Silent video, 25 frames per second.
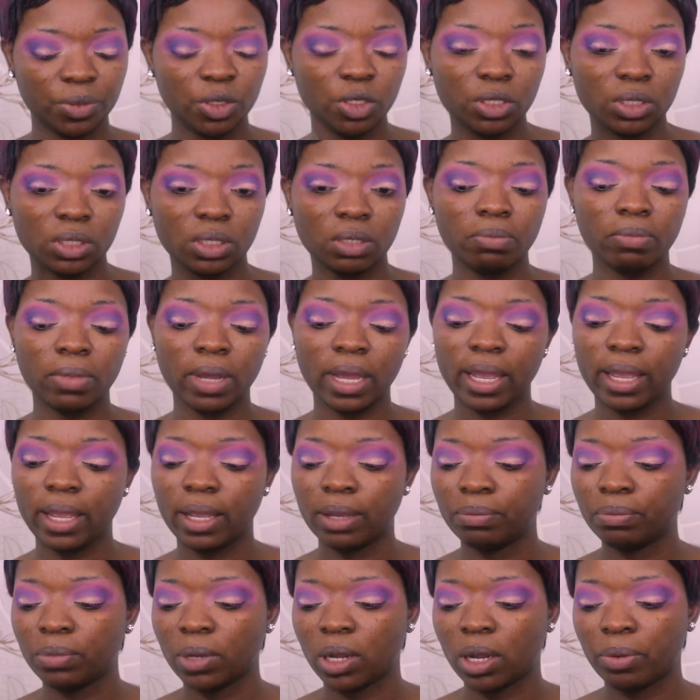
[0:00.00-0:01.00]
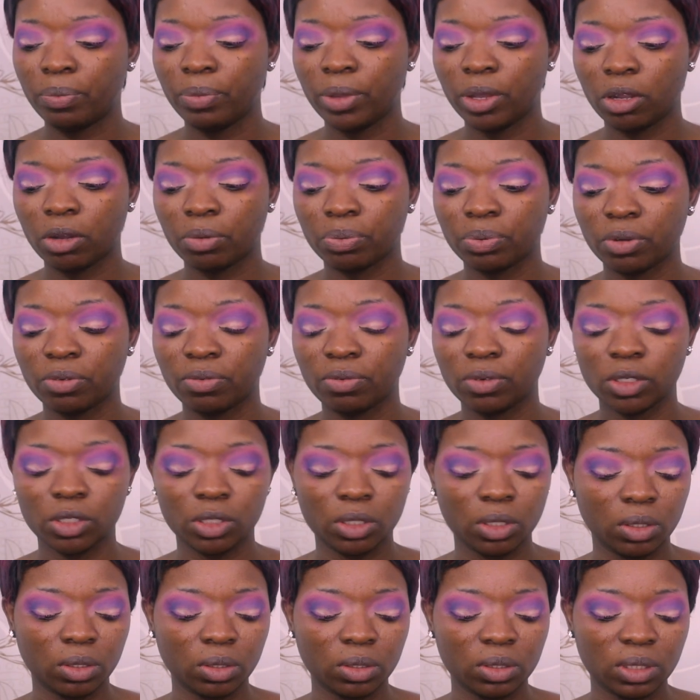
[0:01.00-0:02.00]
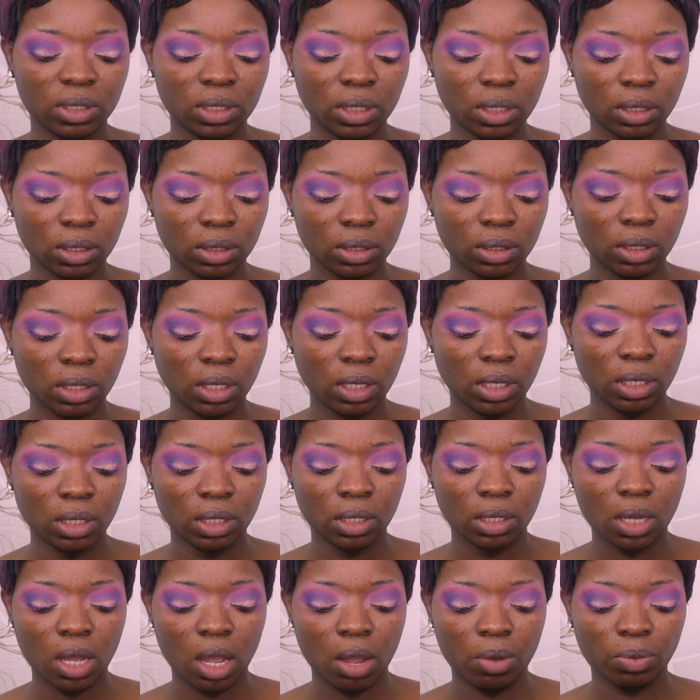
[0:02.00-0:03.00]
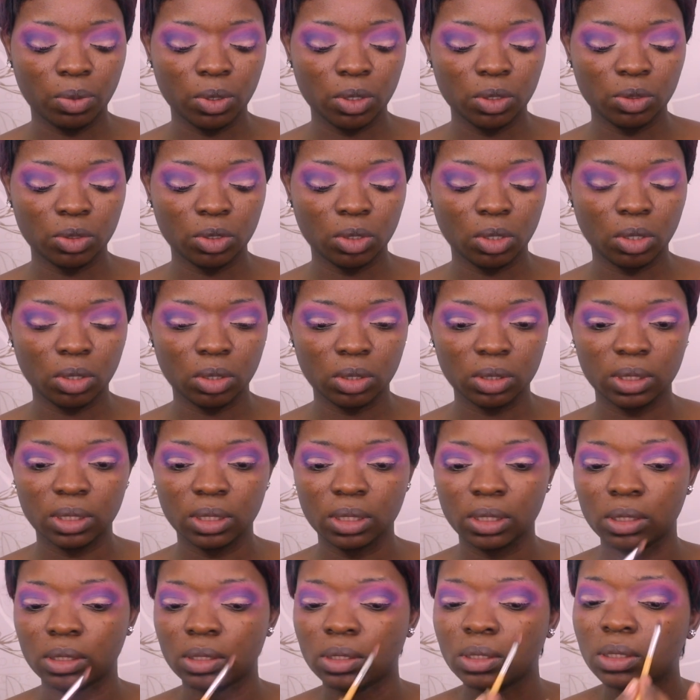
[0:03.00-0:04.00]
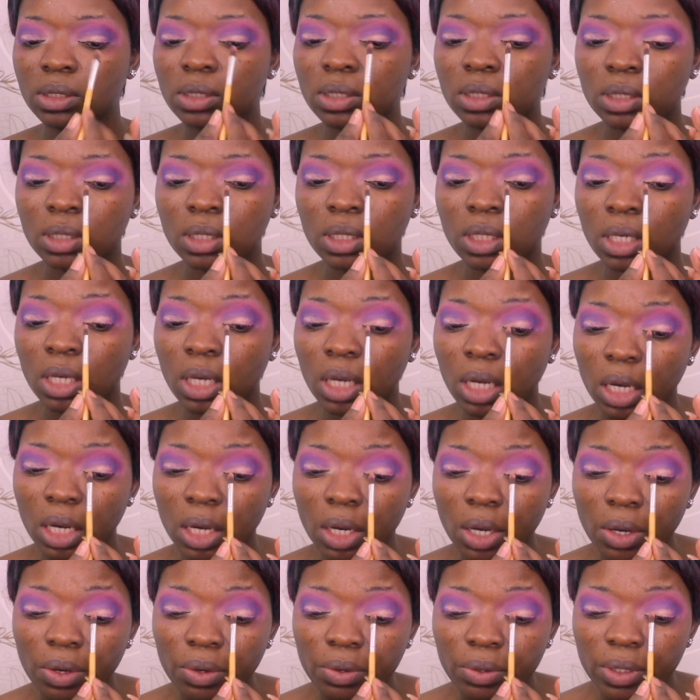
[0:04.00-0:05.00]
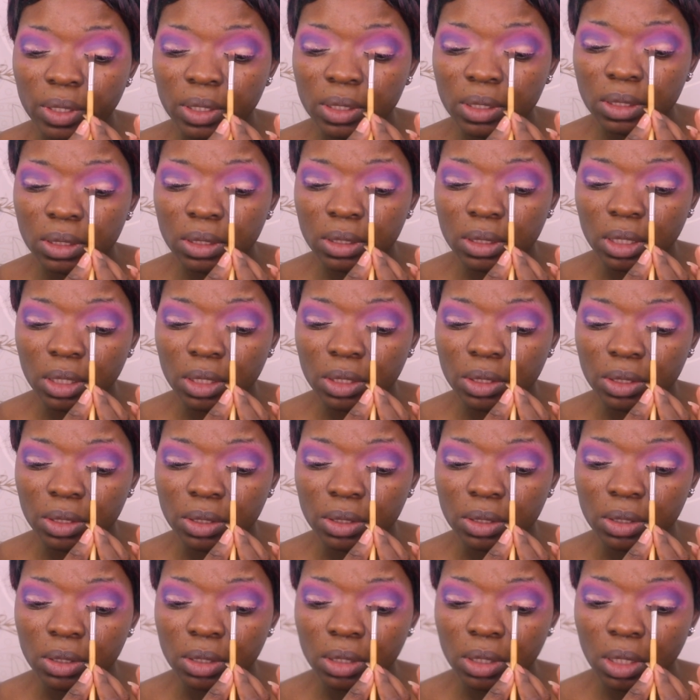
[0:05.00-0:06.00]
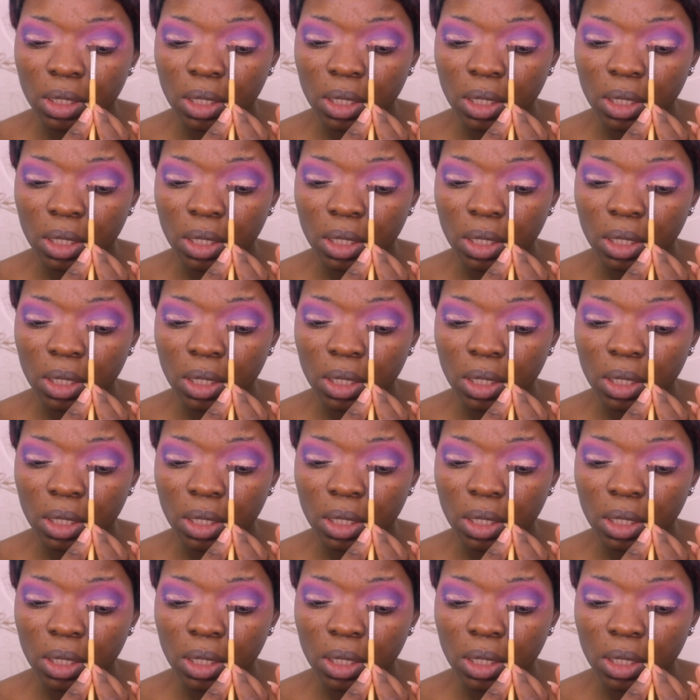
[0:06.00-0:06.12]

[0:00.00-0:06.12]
Using my Makeup Revolution concealer, I'm going to cut in a crease section.